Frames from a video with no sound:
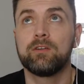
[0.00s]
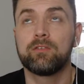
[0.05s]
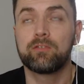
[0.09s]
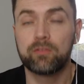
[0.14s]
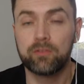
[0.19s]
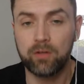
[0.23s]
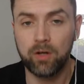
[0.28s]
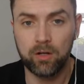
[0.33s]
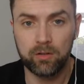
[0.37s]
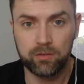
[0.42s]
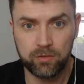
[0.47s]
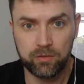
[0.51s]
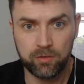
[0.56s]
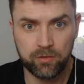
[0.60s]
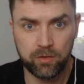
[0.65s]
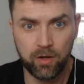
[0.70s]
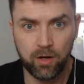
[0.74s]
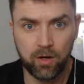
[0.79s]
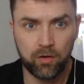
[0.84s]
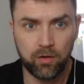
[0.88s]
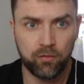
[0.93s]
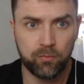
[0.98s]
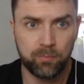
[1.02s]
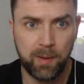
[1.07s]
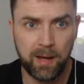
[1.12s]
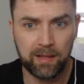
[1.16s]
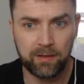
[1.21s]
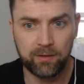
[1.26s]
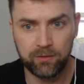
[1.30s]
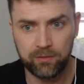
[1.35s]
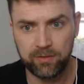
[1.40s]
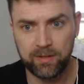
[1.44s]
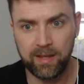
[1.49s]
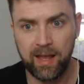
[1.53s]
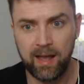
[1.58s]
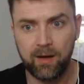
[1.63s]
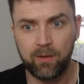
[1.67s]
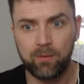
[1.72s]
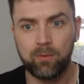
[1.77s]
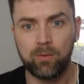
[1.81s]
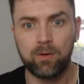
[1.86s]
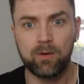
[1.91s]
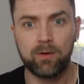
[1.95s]
you've got to sort of balance it
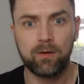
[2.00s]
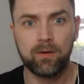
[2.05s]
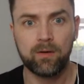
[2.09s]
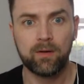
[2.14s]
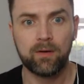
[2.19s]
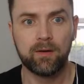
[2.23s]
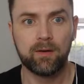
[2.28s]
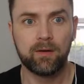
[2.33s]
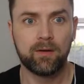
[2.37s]
out